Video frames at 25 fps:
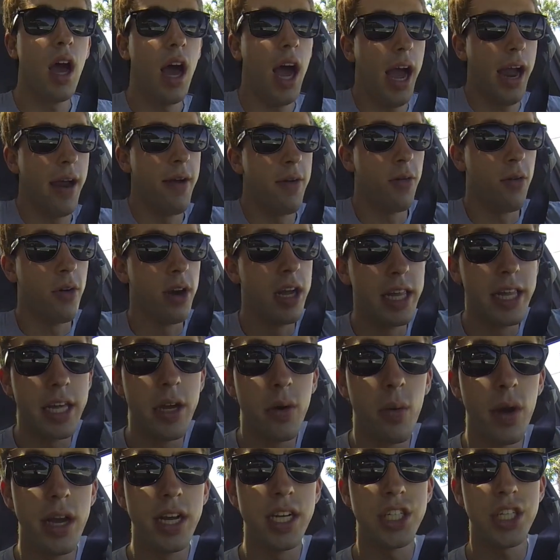I
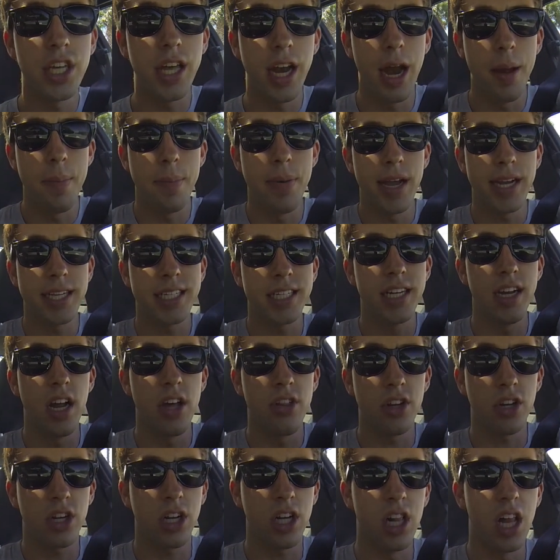really wish that I picked
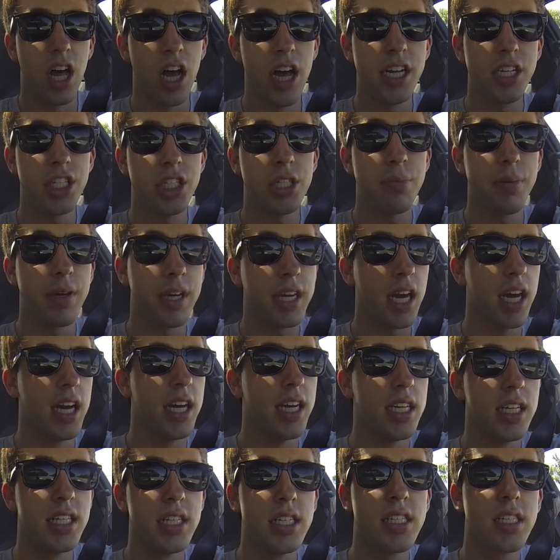another clutch
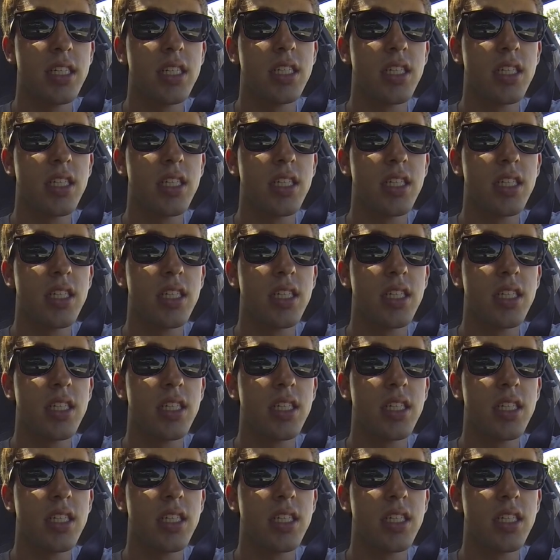because